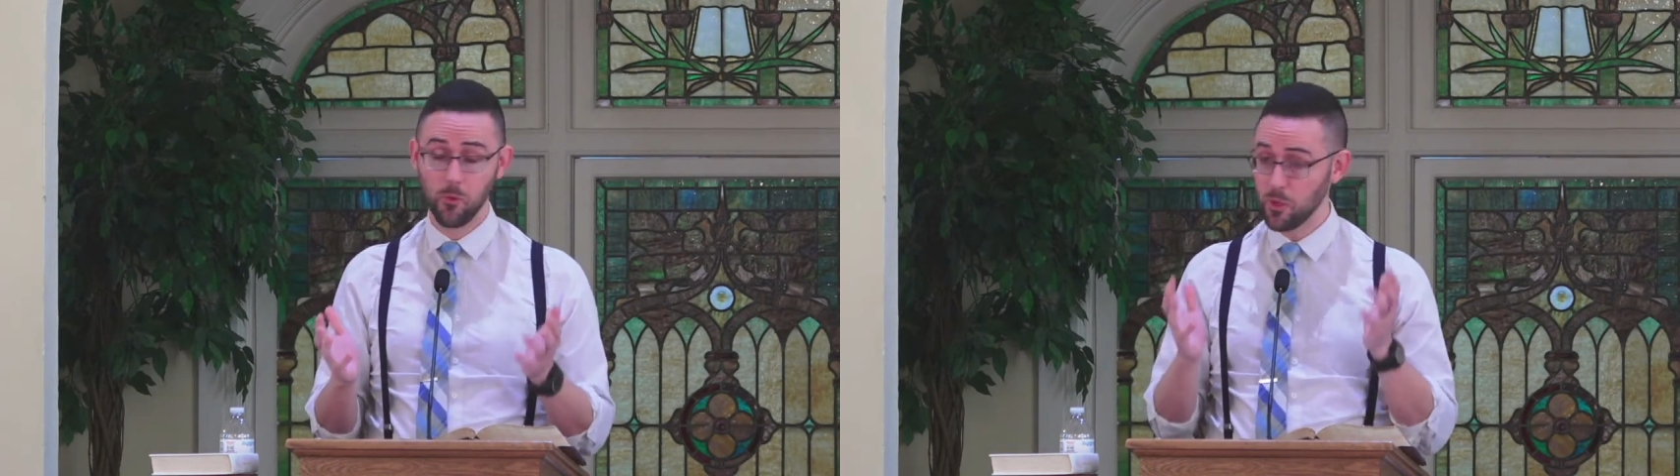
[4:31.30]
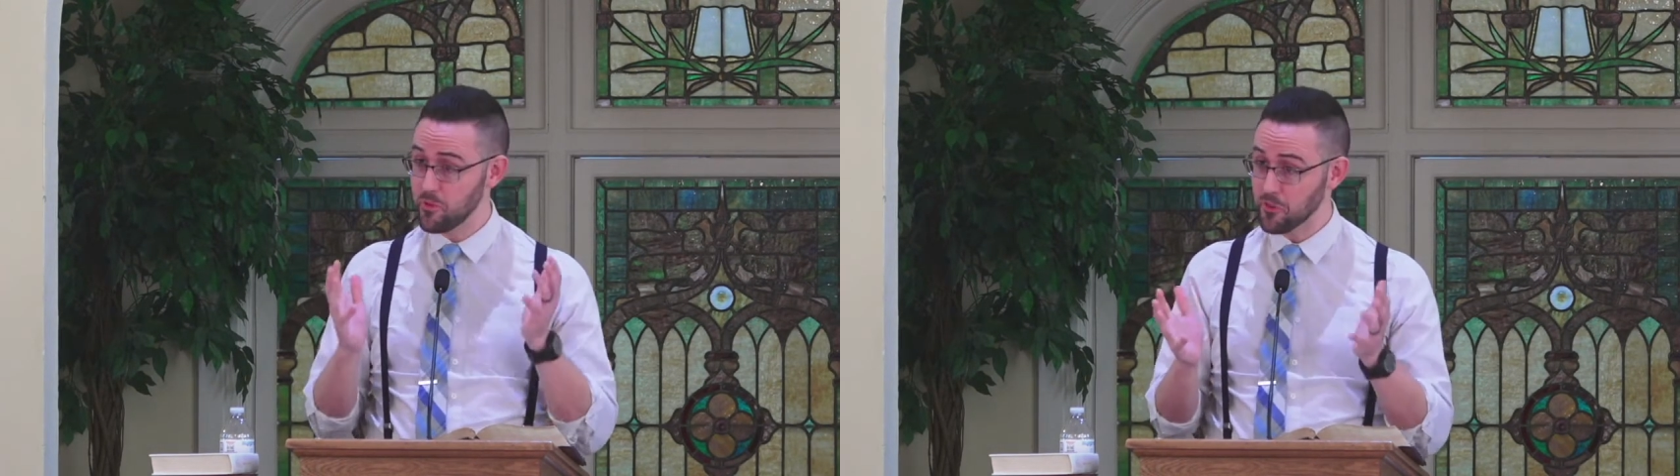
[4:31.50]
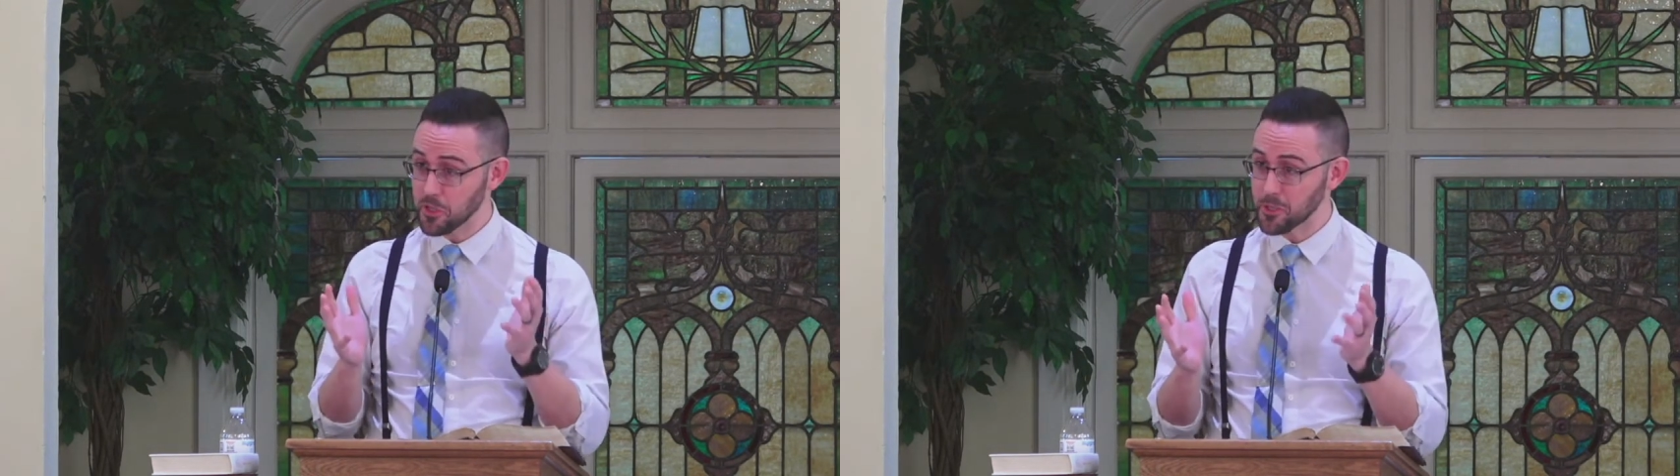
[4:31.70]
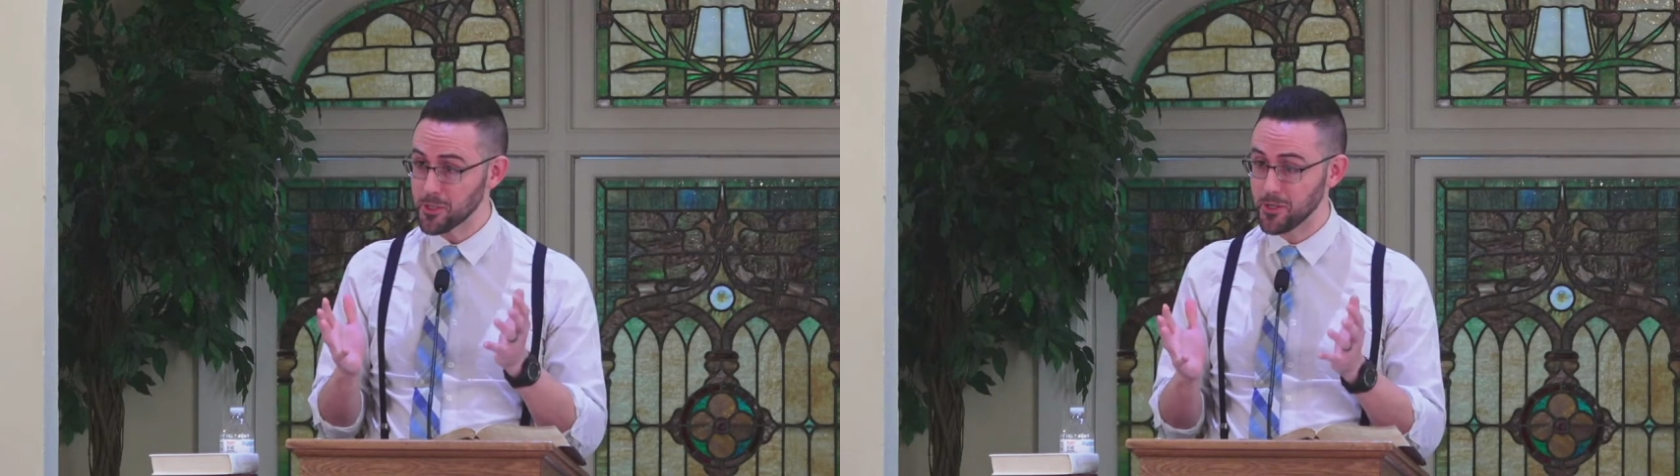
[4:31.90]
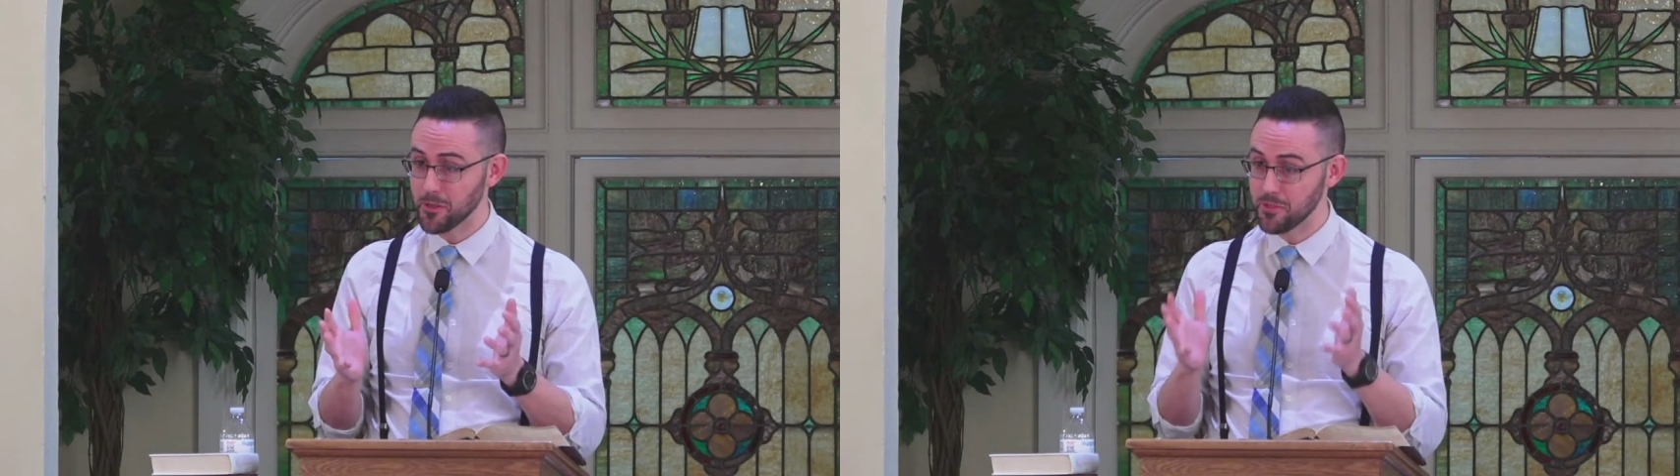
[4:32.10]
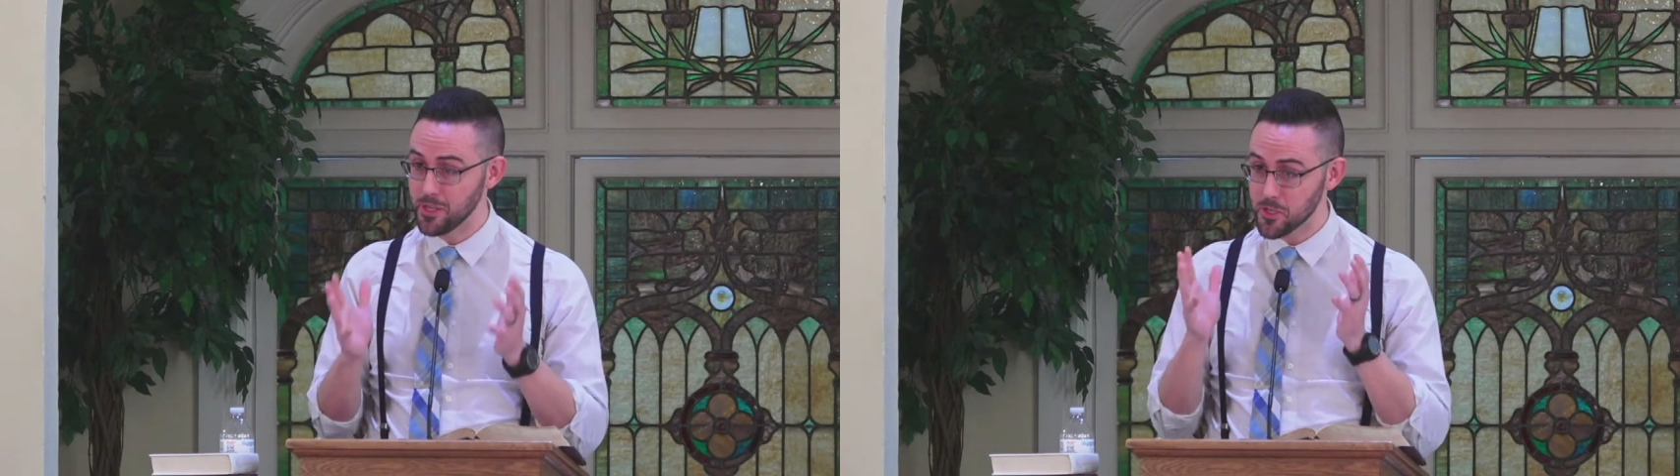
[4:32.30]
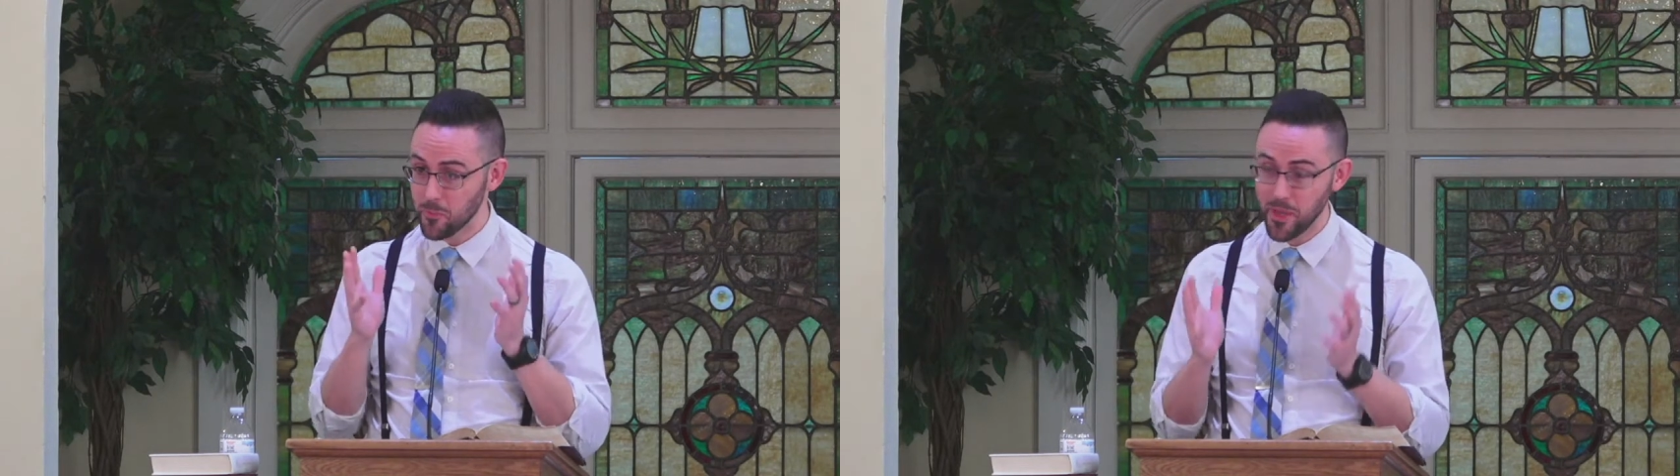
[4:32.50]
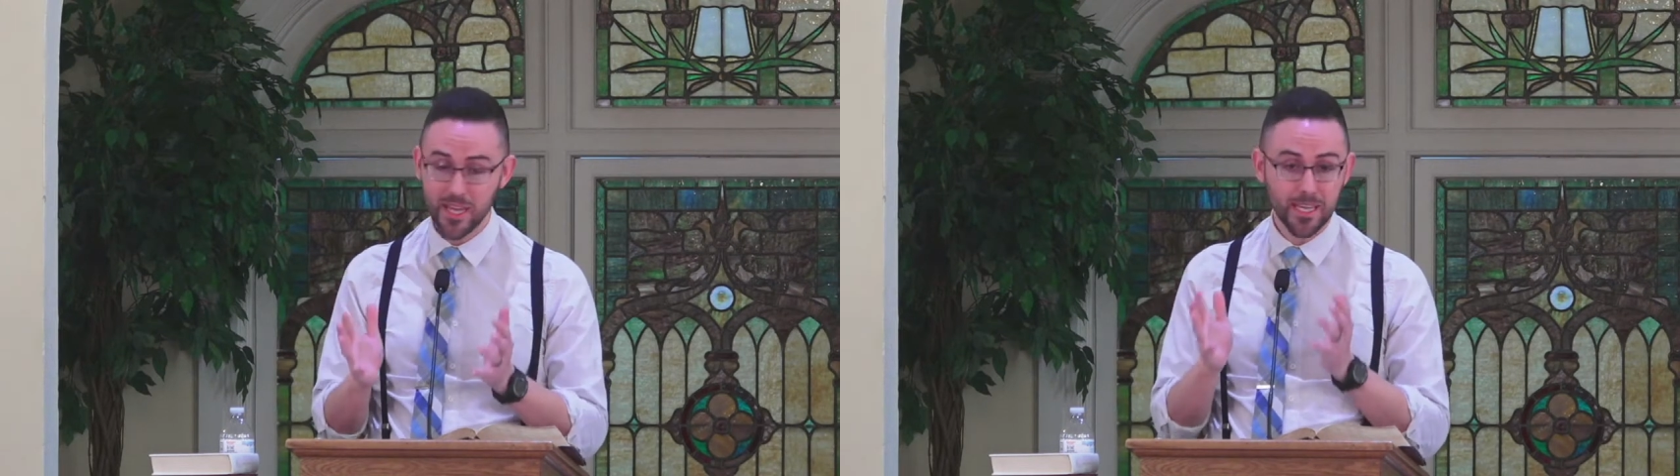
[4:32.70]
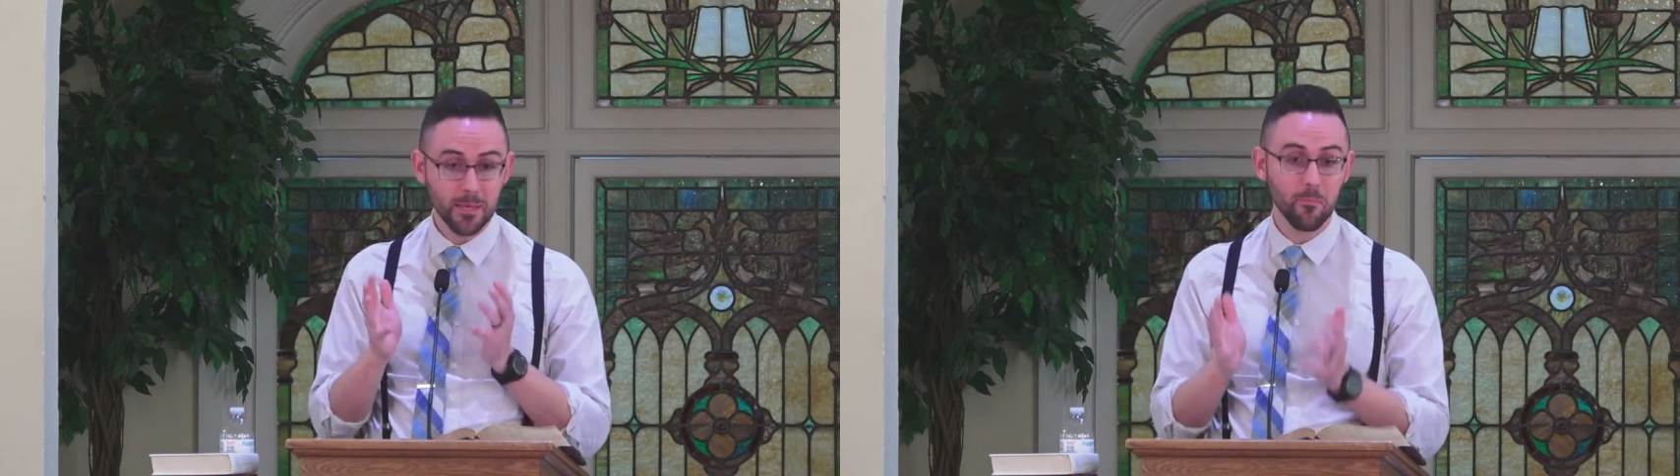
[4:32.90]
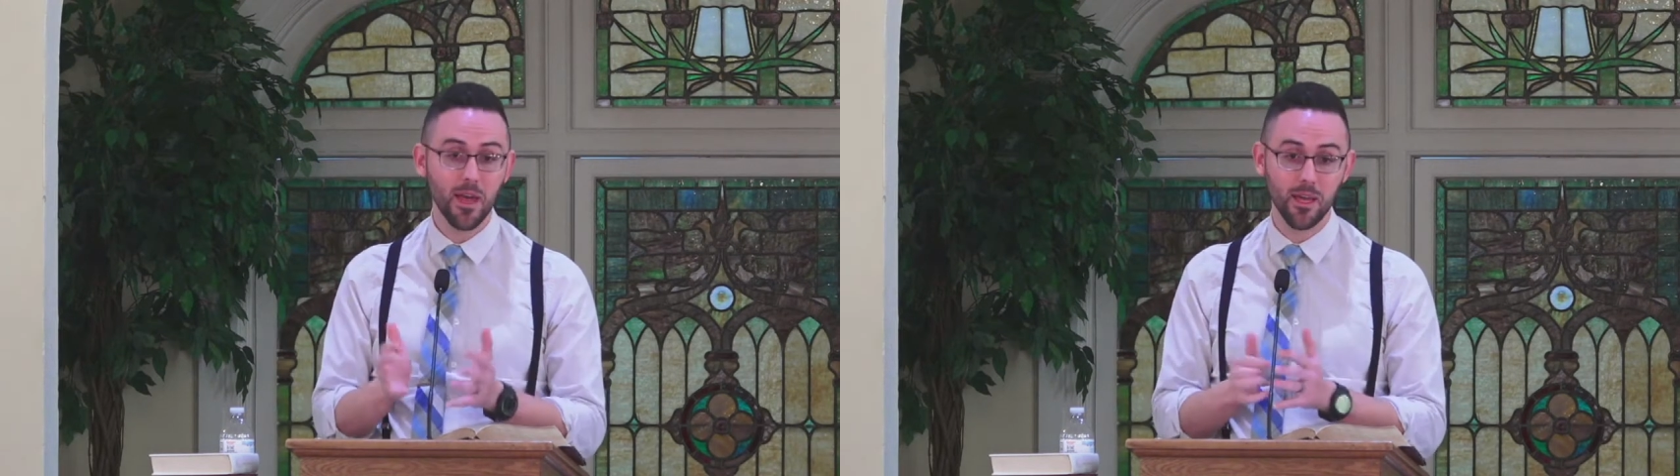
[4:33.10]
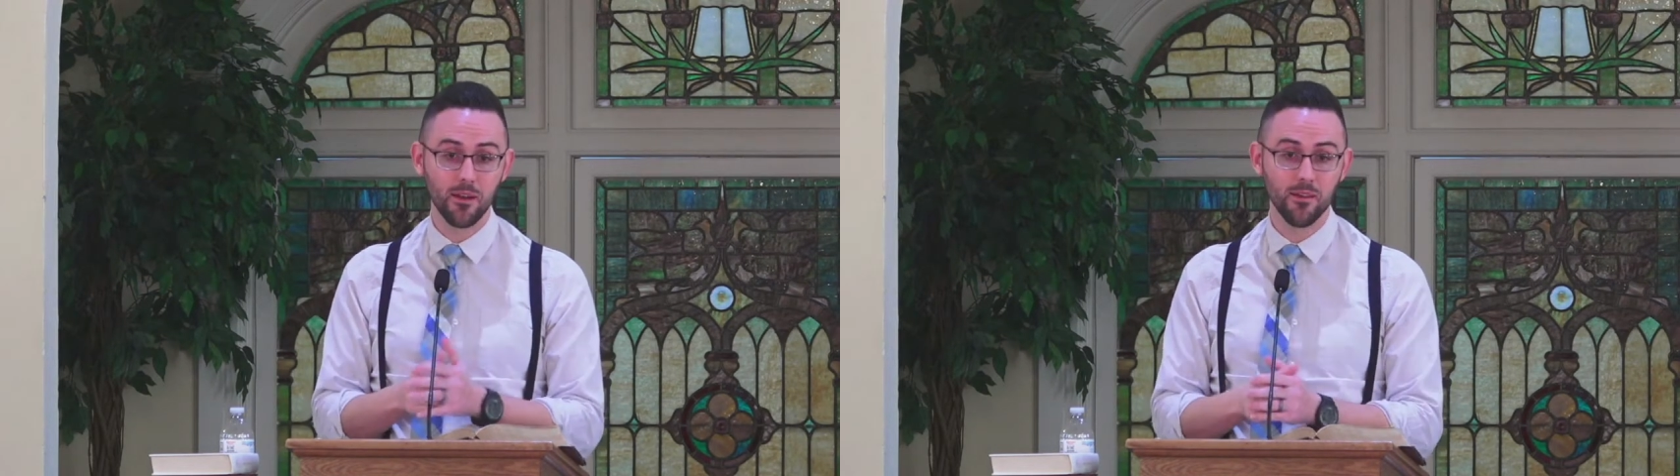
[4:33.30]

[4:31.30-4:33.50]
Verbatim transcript: I want to be very clear here. These are pagan men,